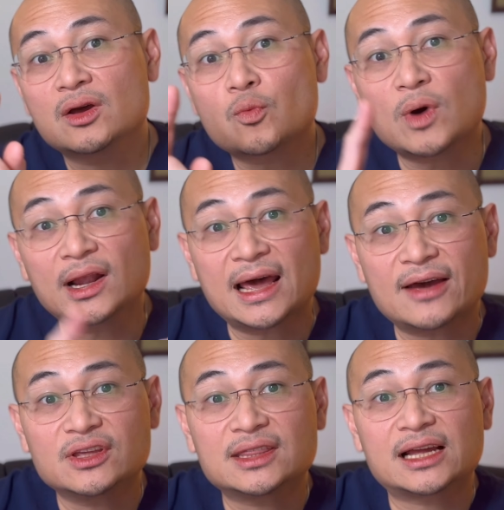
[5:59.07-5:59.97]
while
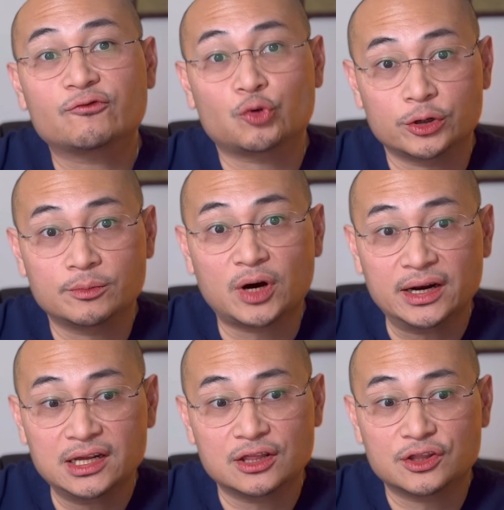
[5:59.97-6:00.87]
having that foreign
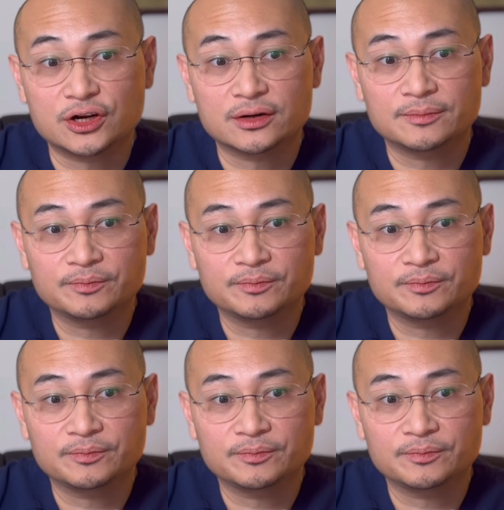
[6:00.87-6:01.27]
body in there.